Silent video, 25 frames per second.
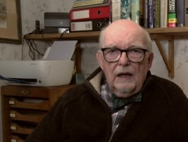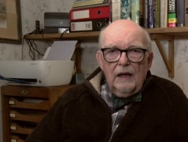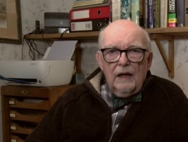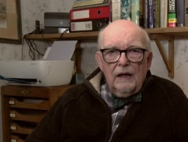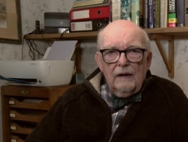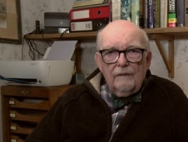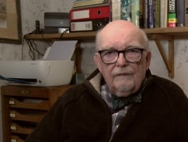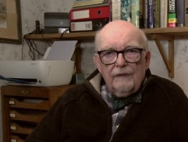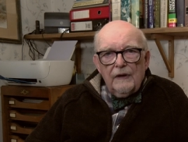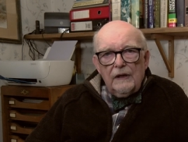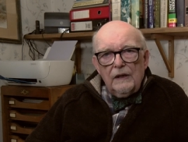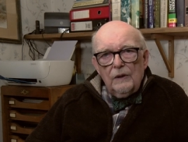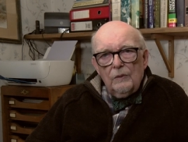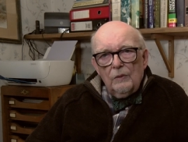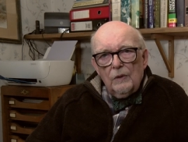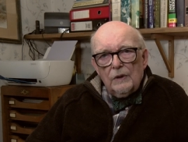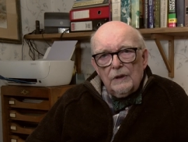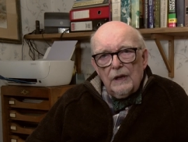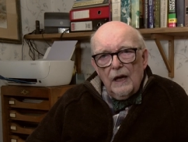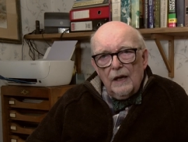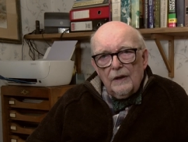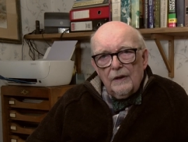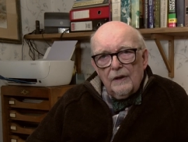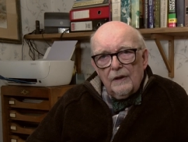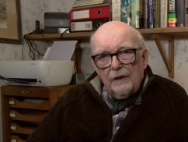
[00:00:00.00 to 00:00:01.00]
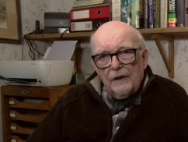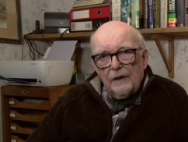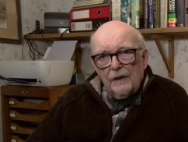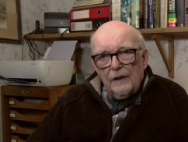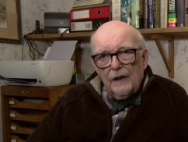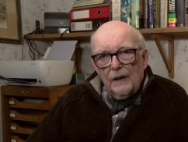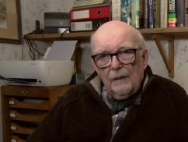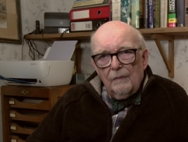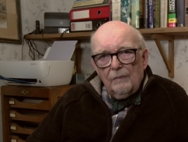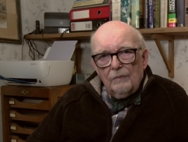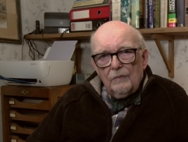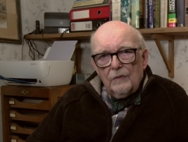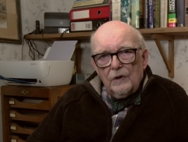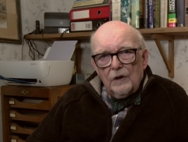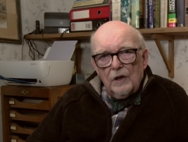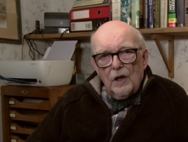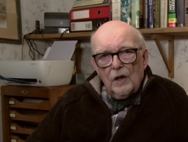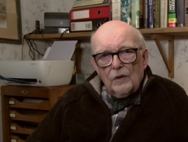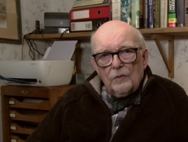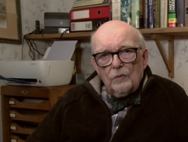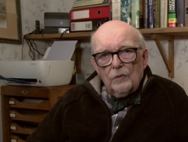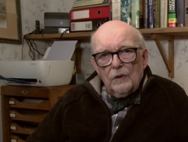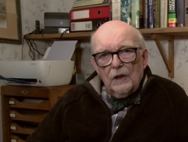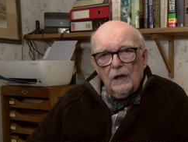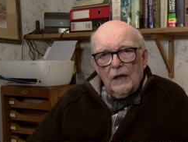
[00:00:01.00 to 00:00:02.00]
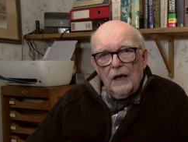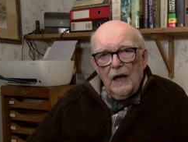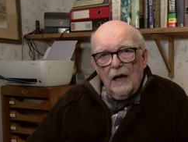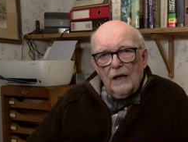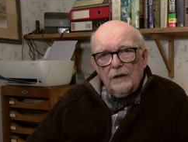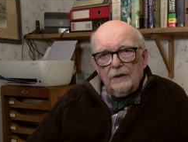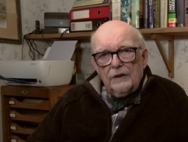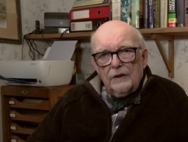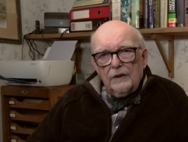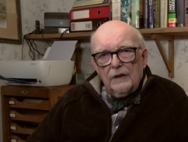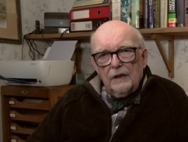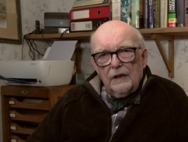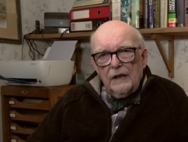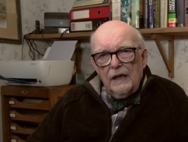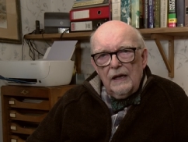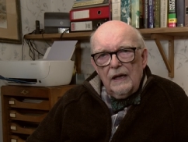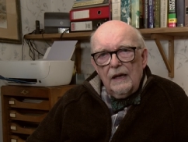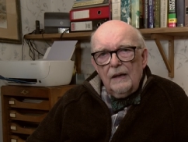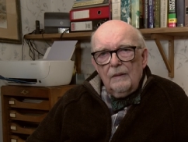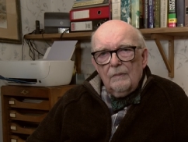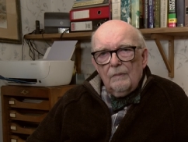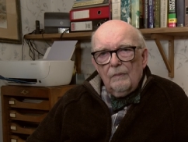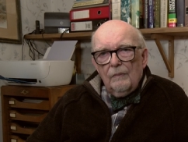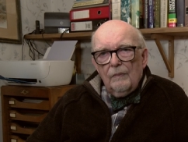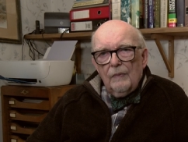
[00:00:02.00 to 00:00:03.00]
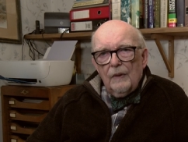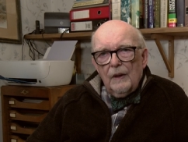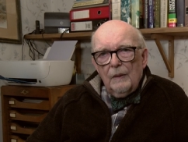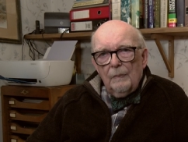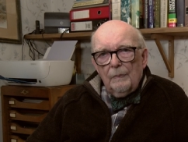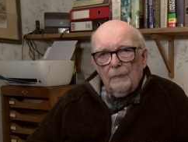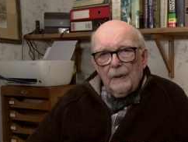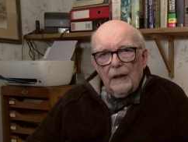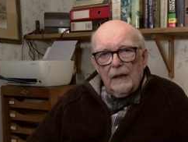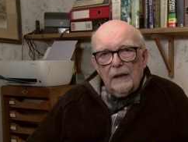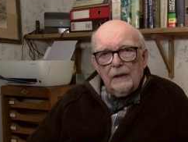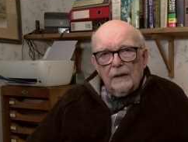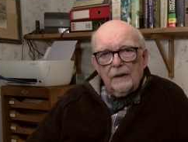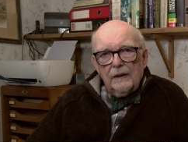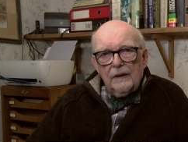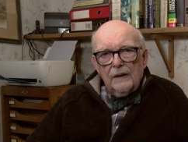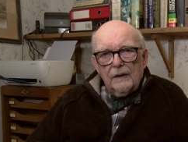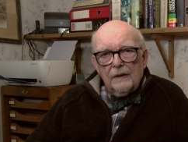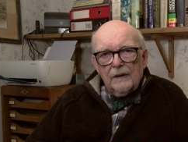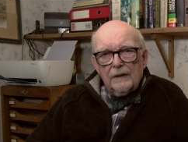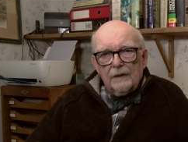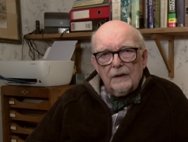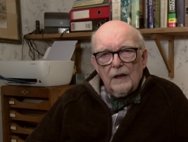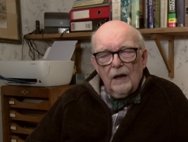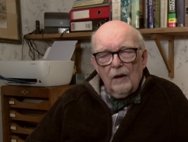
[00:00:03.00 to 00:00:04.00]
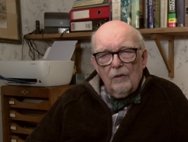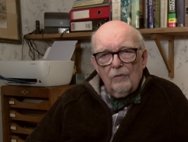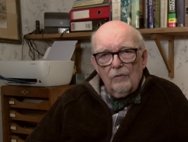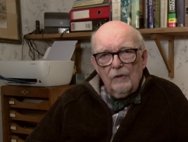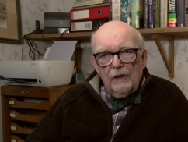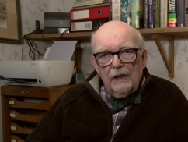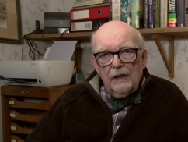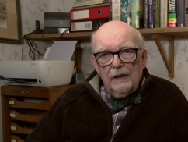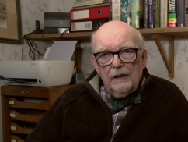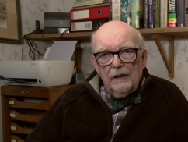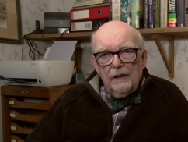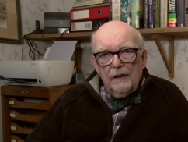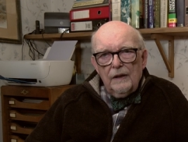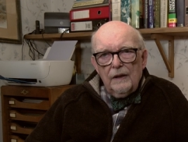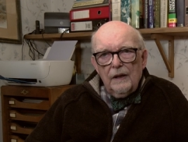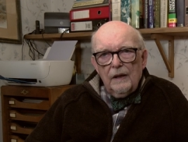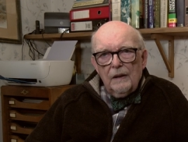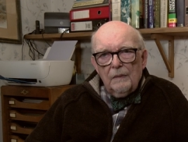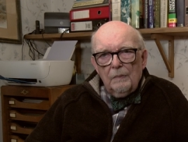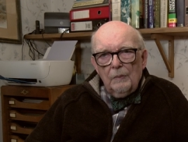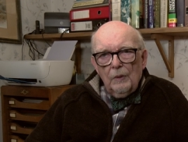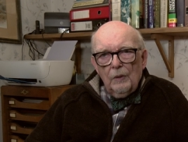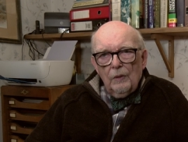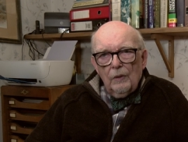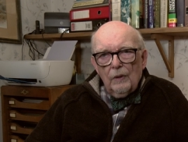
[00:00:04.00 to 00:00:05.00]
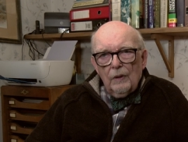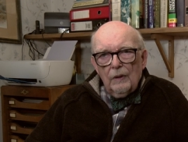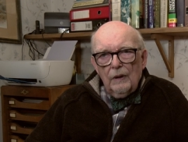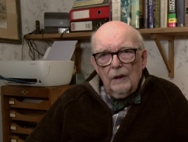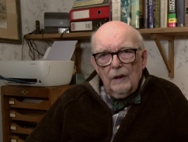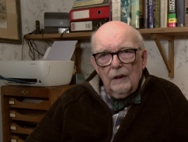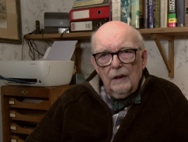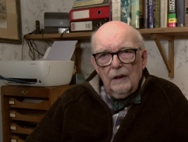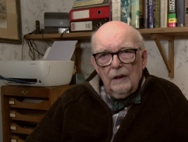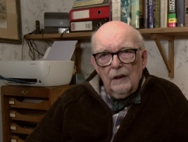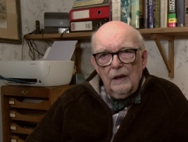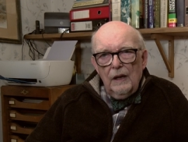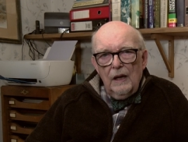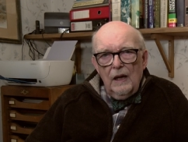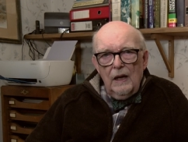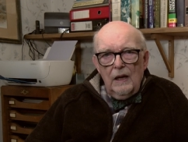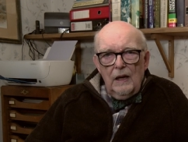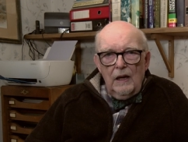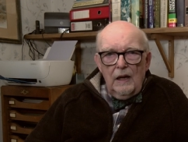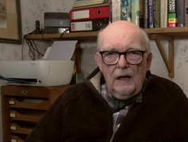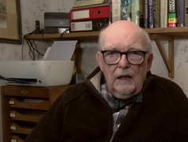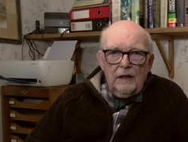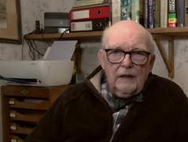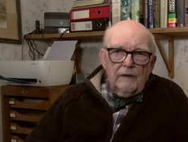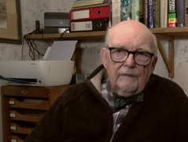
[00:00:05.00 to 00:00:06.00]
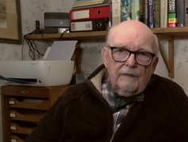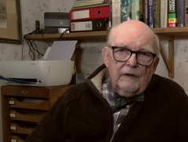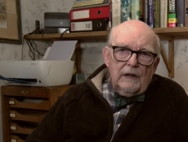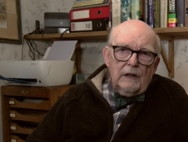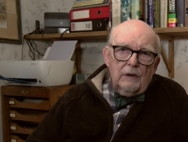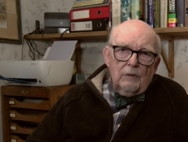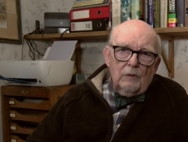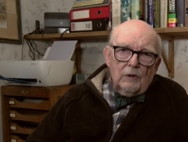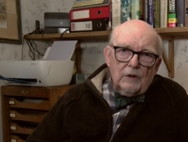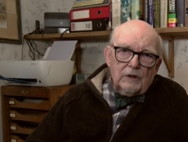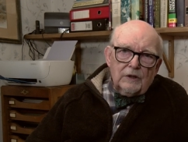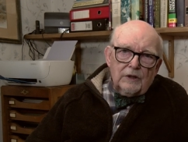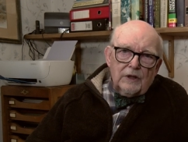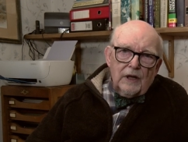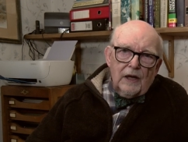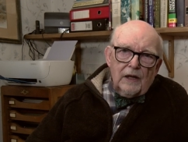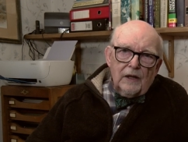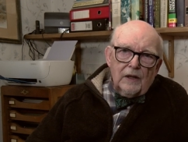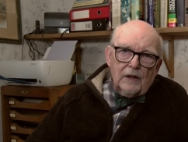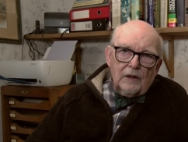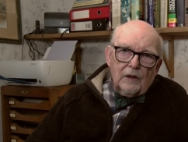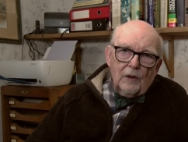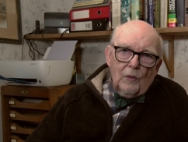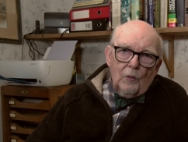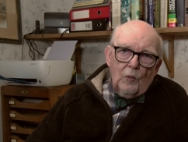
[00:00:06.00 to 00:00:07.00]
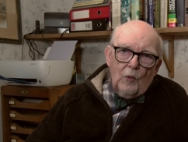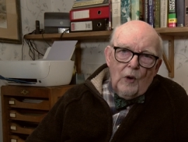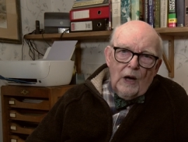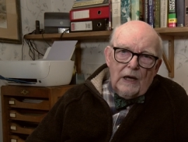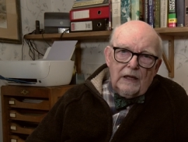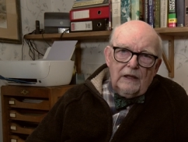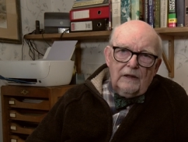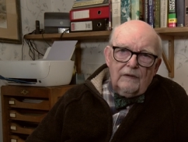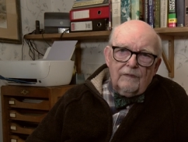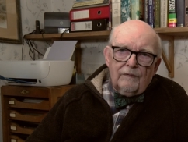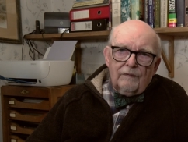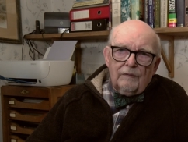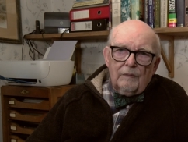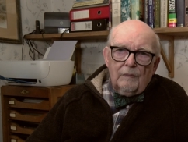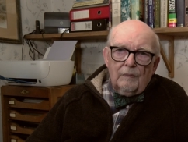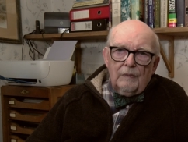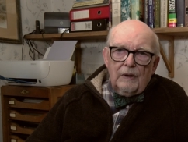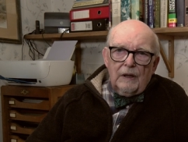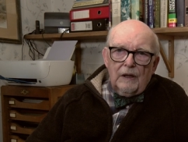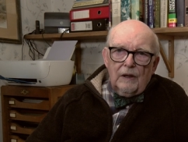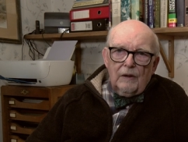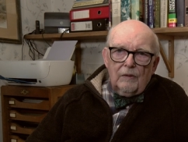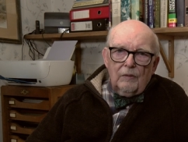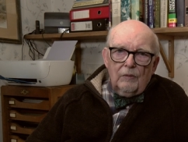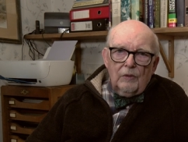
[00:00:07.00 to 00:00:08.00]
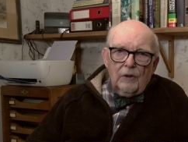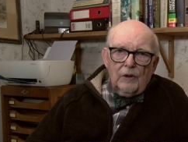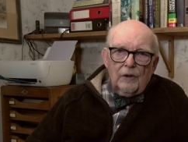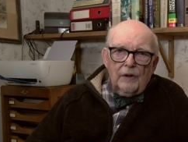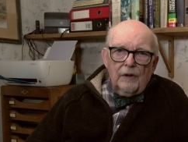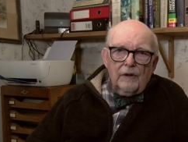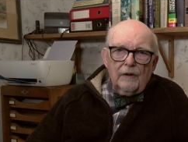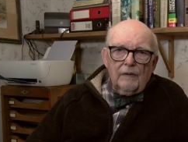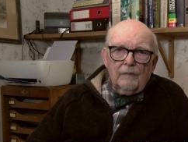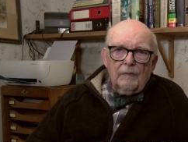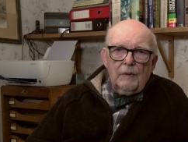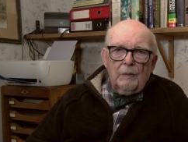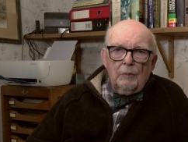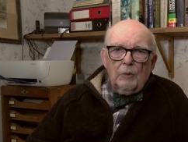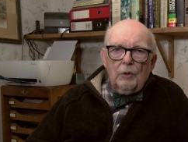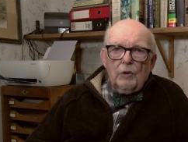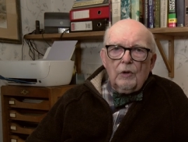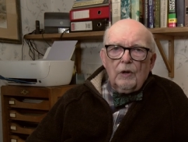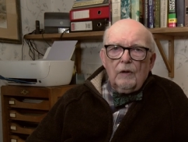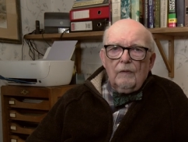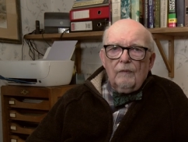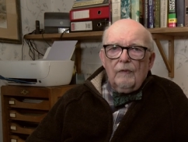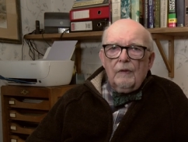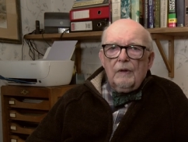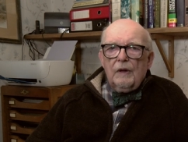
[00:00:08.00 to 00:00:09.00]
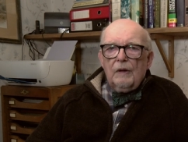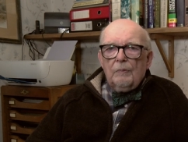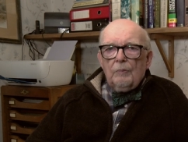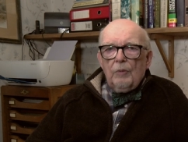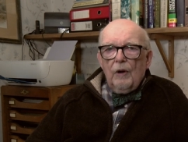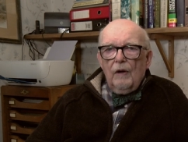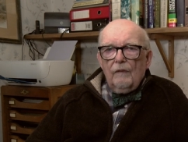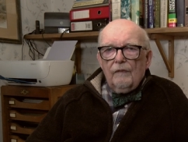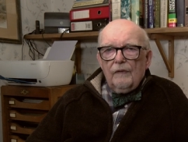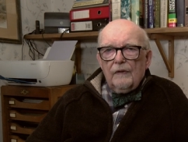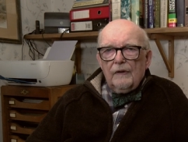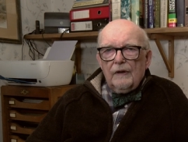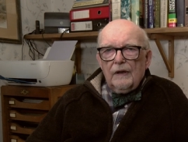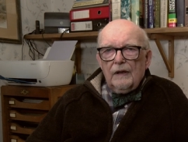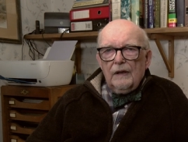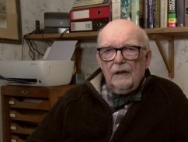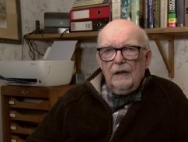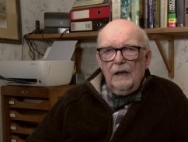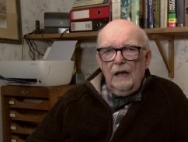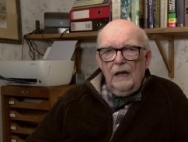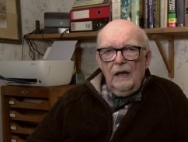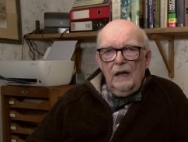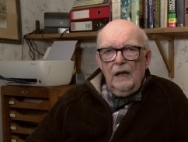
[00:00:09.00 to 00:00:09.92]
If anyone adds to them, God will add to him the plagues that are written in this book. And if anyone takes away from these words of the book of this prophecy,